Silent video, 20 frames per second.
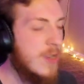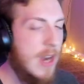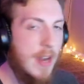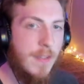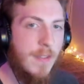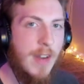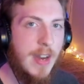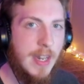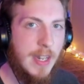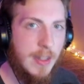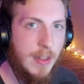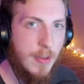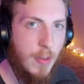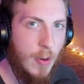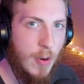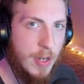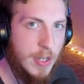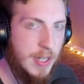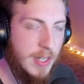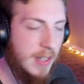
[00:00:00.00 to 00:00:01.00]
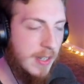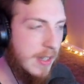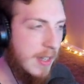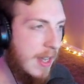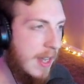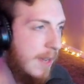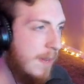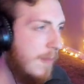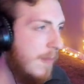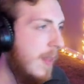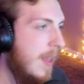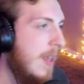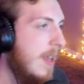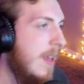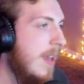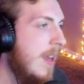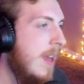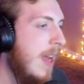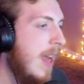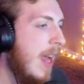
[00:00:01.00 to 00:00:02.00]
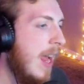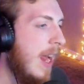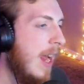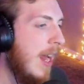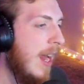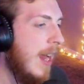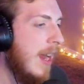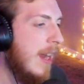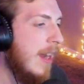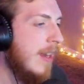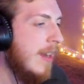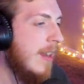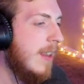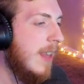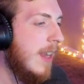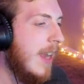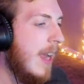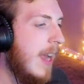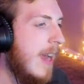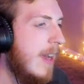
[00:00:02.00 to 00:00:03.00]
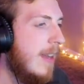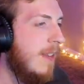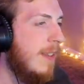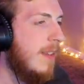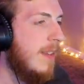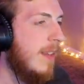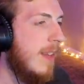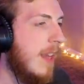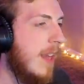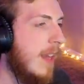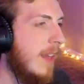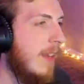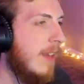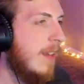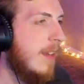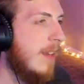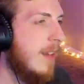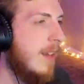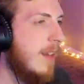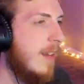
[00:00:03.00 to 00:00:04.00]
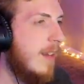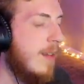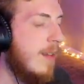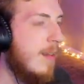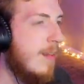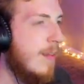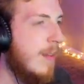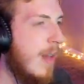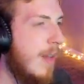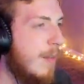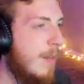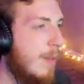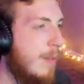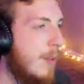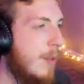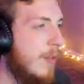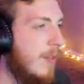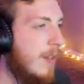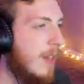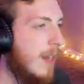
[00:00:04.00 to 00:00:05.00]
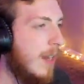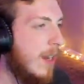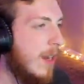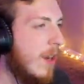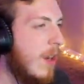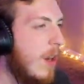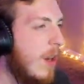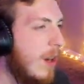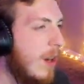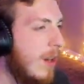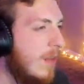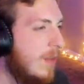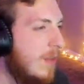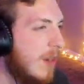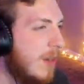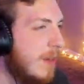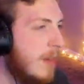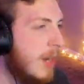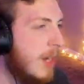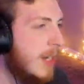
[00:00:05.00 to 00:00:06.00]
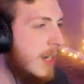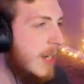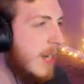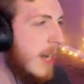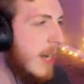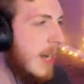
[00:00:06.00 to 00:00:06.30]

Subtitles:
fighting the warranty claim, and the guy's like, I'm supposed to get a call from Hyundai,